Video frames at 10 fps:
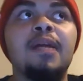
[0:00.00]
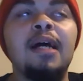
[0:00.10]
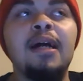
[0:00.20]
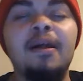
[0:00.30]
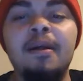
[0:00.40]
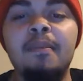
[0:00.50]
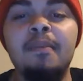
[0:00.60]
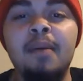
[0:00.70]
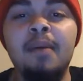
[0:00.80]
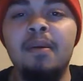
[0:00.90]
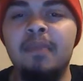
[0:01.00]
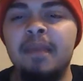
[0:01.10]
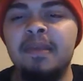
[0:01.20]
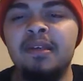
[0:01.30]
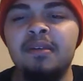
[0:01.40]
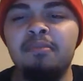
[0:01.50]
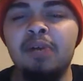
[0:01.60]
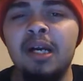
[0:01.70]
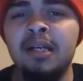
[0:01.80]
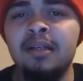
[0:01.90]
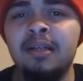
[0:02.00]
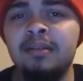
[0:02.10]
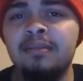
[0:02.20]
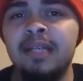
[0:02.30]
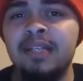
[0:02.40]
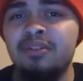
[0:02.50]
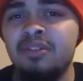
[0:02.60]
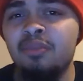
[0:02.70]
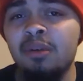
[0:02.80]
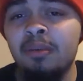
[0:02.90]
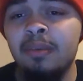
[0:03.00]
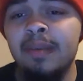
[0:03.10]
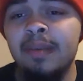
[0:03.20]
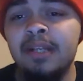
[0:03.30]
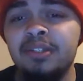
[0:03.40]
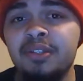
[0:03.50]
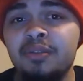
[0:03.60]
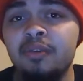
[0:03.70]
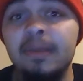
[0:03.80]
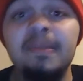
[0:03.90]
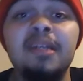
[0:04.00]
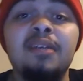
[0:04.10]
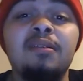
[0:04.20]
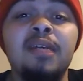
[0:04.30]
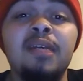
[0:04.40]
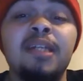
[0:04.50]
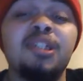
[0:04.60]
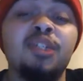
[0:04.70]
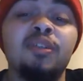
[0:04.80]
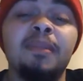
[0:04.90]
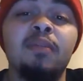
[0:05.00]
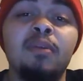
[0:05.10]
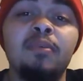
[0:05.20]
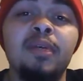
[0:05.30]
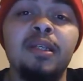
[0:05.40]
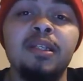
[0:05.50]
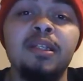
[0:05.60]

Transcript: I, I, uh, maybe Brock enters the Royal Rumble match too, or maybe he, he just shows up at the Rumble and